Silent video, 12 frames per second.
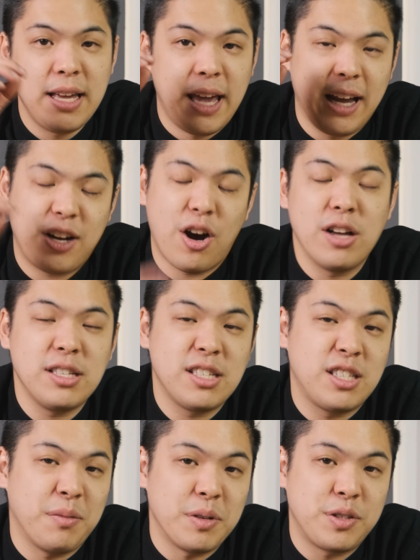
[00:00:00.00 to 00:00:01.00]
It causes
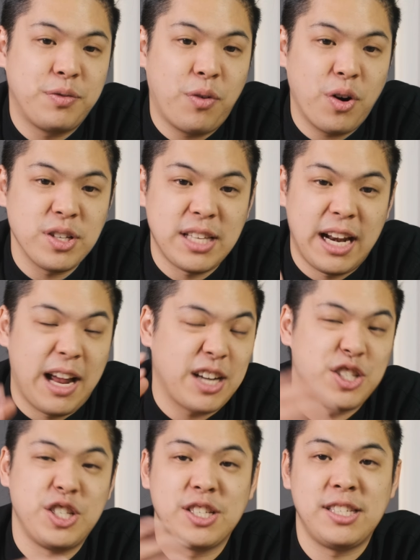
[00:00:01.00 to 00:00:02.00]
so much force that it
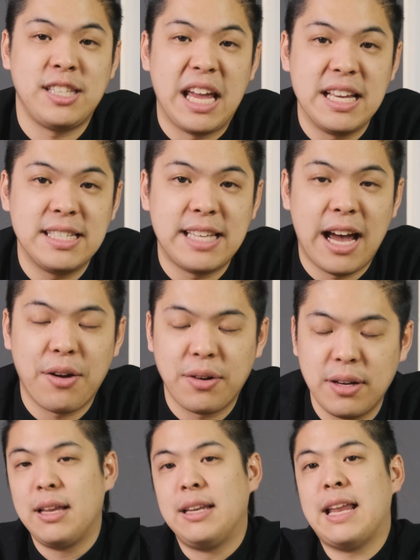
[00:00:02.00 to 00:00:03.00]
actually just stays down.
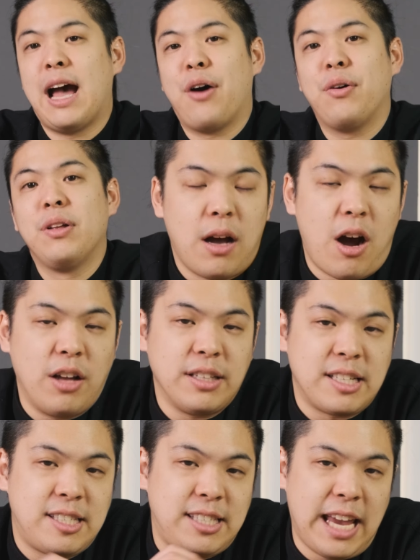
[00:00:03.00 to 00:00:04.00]
Now, on
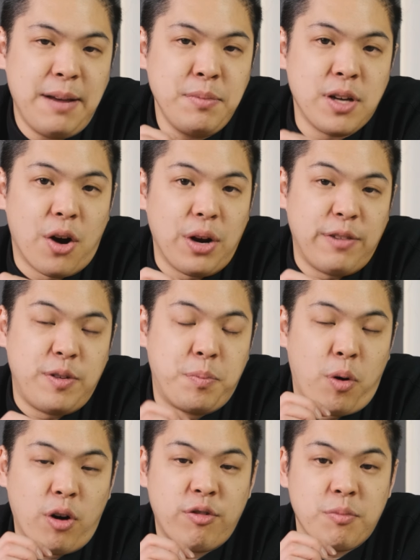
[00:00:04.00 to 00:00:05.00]
the same note, if you
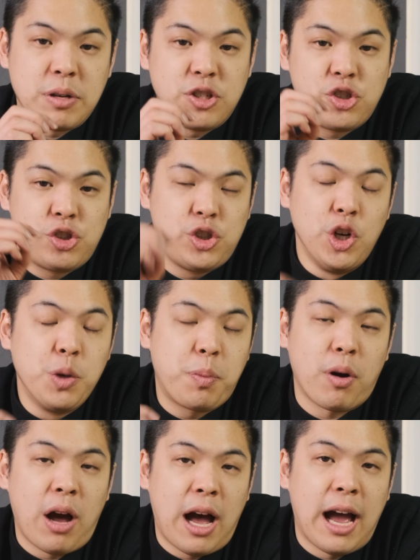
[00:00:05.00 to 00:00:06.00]
pour from a
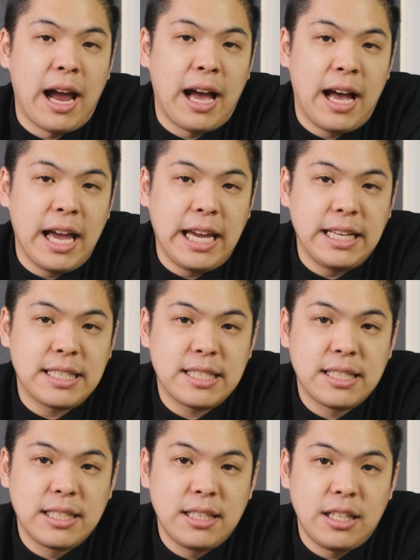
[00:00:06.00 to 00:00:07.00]
super high
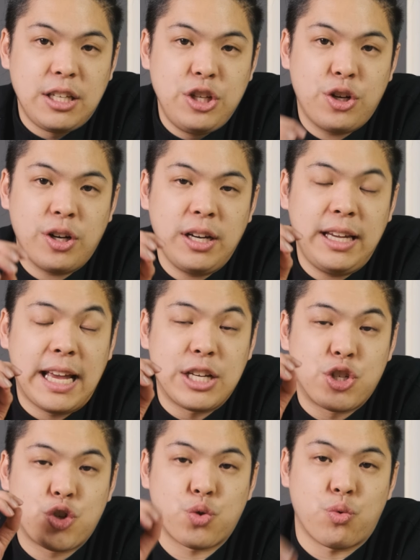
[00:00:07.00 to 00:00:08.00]
height, you're gonna
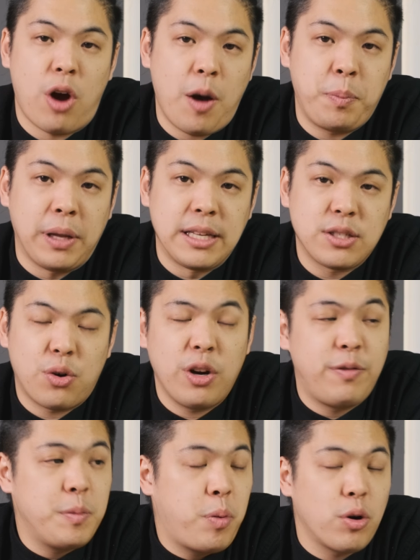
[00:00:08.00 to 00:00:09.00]
get droplets. Or
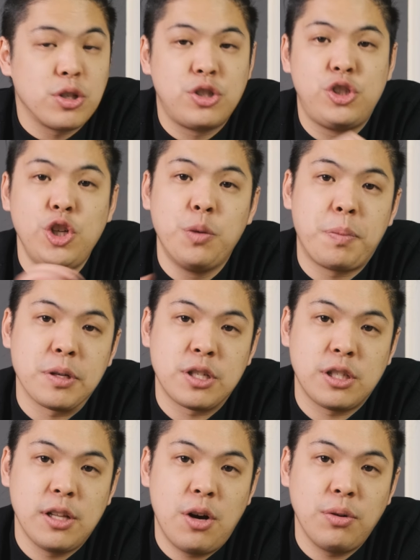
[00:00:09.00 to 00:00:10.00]
if you pour super
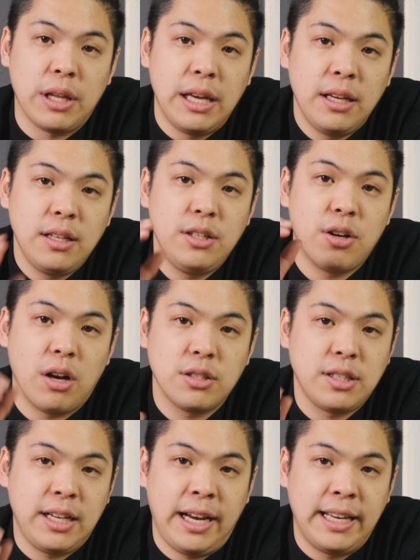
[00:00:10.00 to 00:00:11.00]
slowly, you're
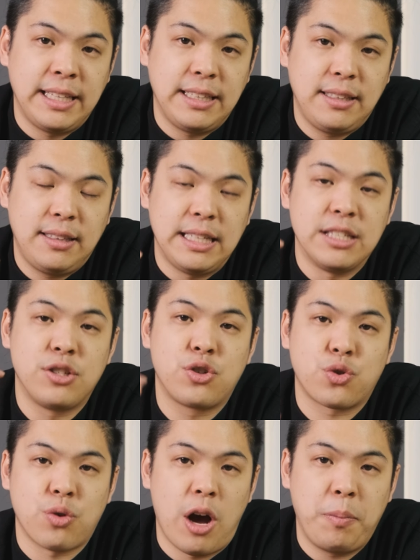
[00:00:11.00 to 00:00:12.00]
also gonna get these
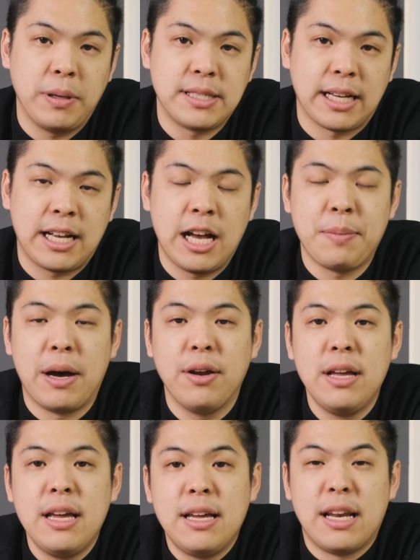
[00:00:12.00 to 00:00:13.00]
droplets that come
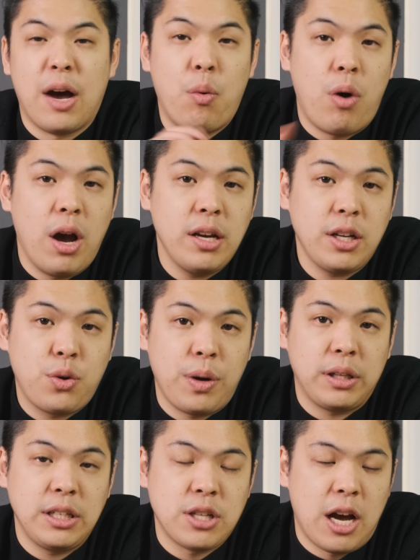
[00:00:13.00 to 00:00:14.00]
up. Now, I wanted to
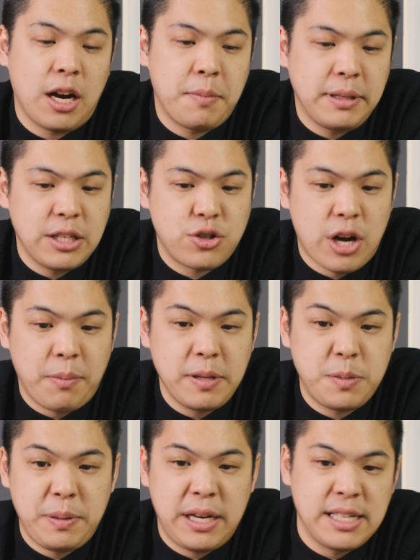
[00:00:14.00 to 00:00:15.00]
quickly talk about the
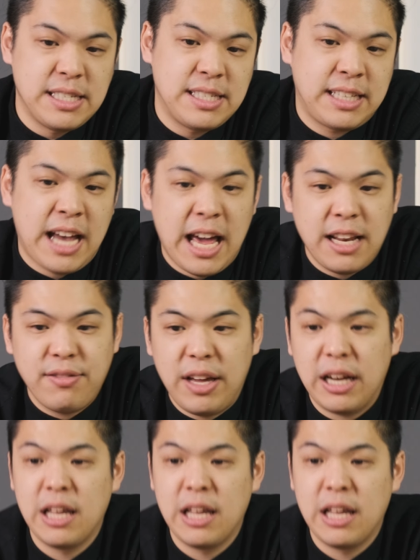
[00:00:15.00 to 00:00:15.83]
droplets because it's kind of like